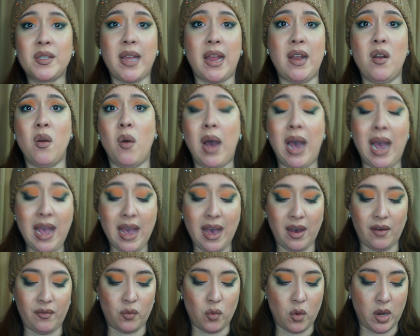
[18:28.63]
I know I
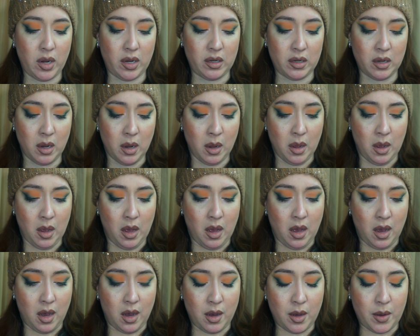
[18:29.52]
have one.
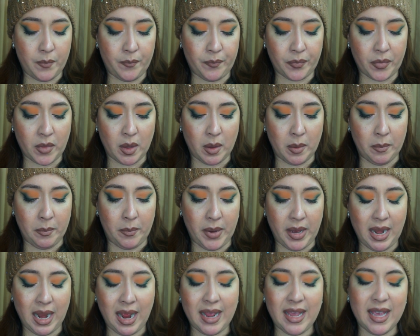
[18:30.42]

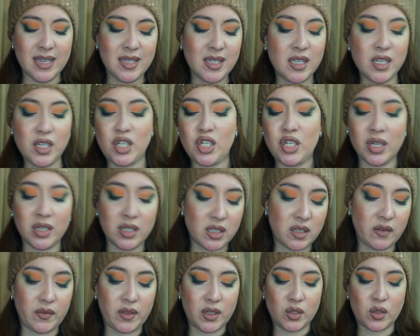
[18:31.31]
But I guess the
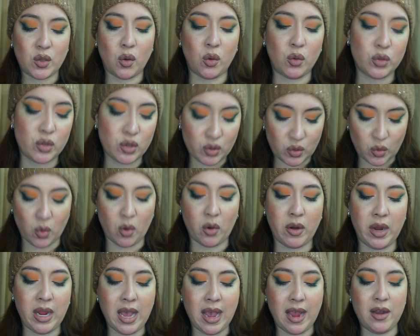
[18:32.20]
gist of this whole
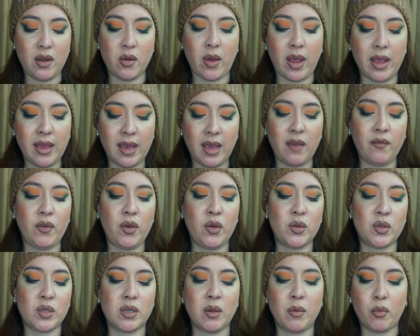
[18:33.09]
story, I know I gave
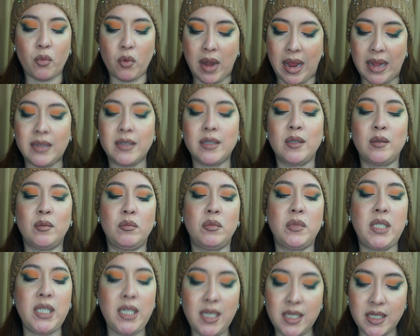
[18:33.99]
you some
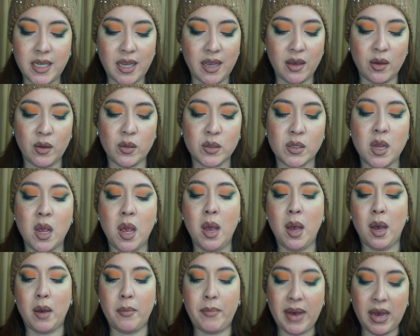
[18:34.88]
random details
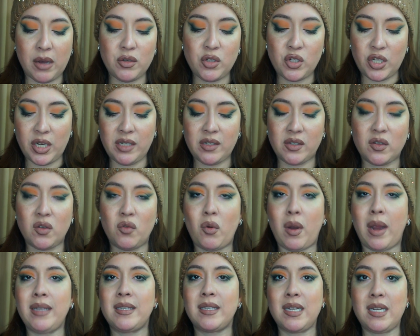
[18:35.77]
about Jason
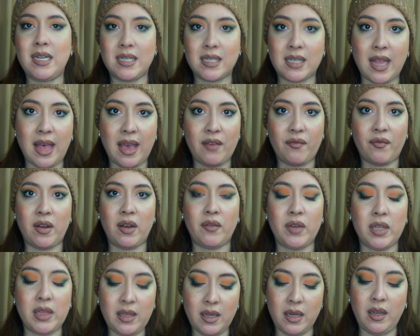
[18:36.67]
Rice and his life and
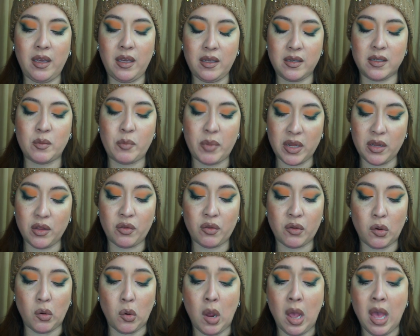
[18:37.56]
everything he's been
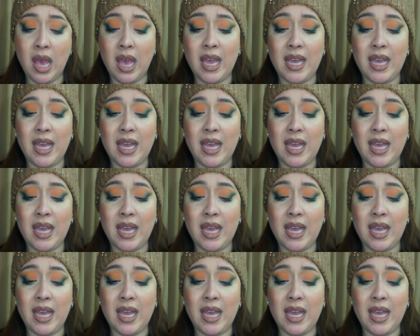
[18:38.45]
through.